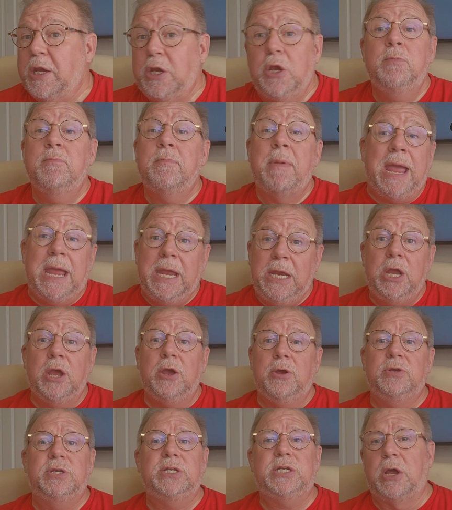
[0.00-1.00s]
may
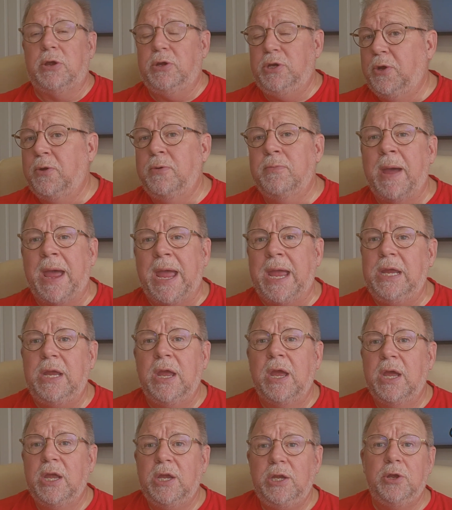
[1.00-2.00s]
use. So you may
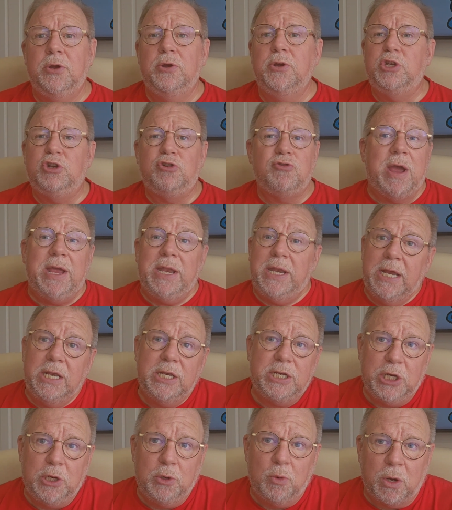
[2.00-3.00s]
use Trading
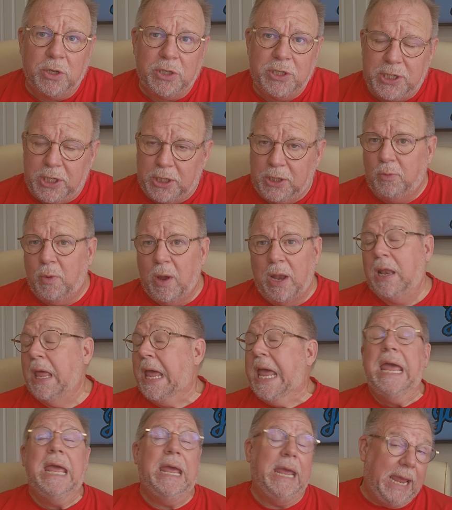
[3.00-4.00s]
212. Well,
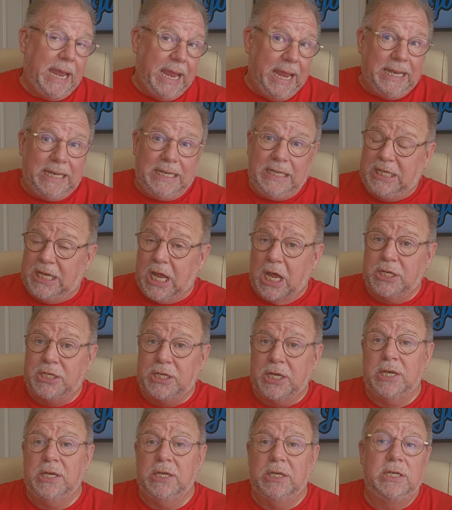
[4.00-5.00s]
it
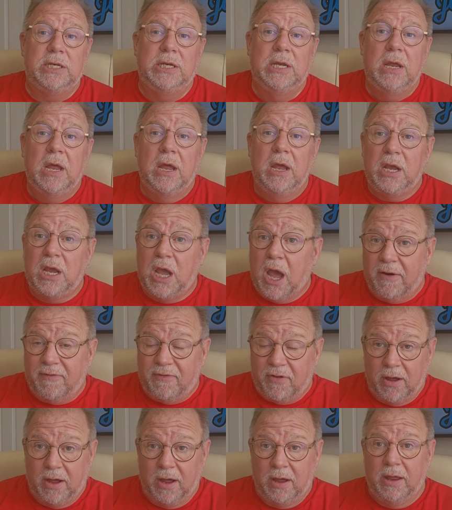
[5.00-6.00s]
doesn't
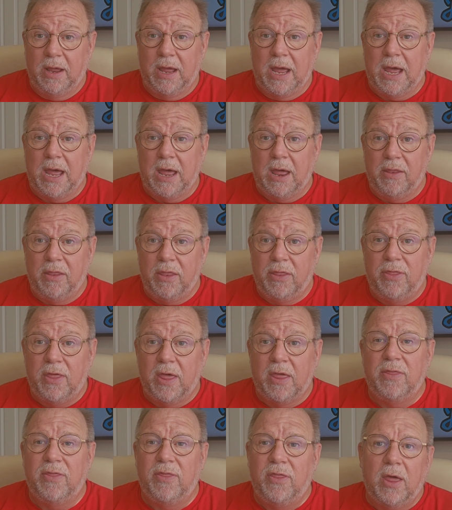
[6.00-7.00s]
cover
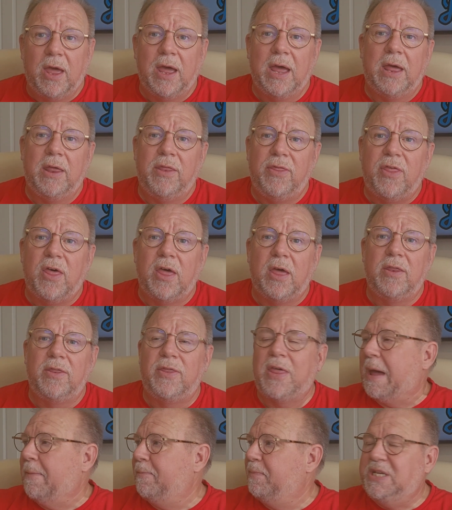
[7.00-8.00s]

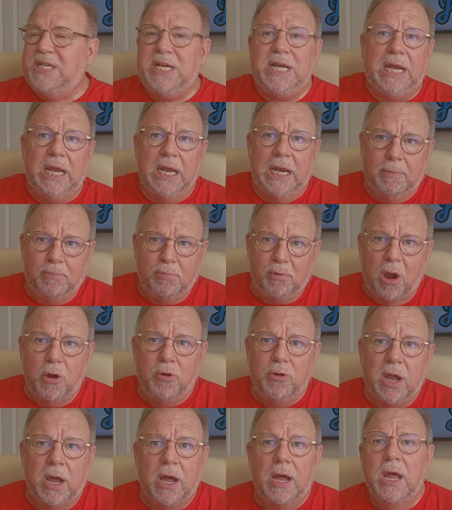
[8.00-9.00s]
that particular
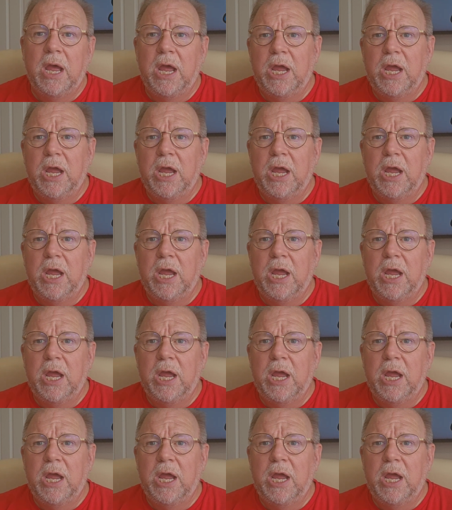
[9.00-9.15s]
broker.